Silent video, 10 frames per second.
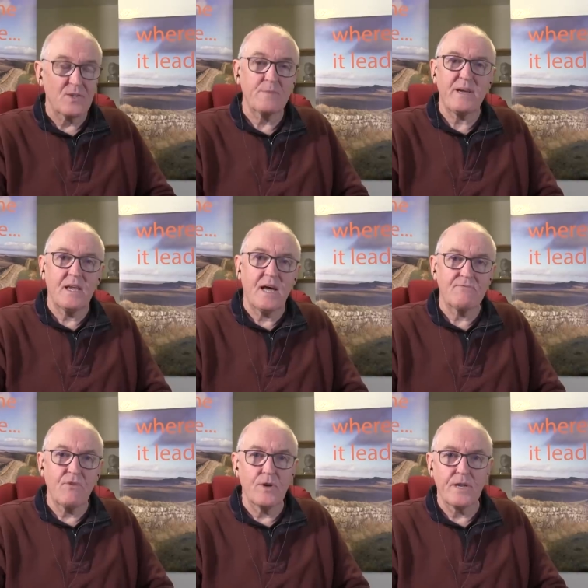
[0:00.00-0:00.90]
a bit like
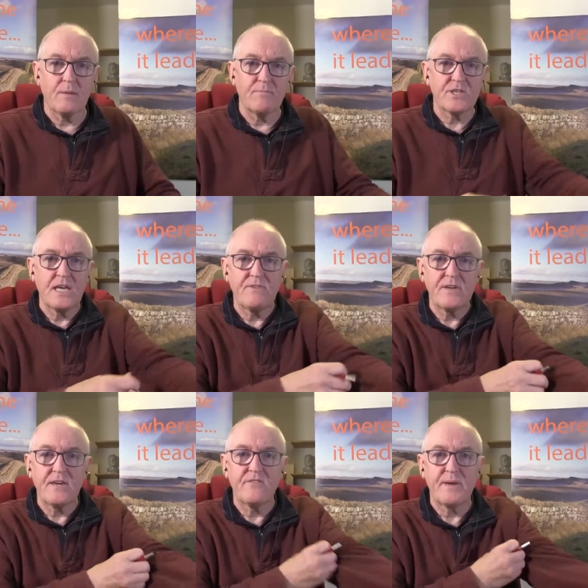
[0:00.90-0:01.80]
That's rolling up the sleeve and, and
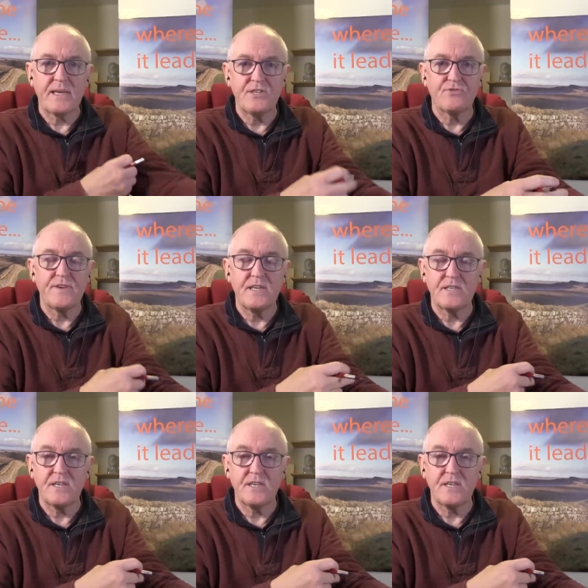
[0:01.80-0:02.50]
so giving me getting... an intravenous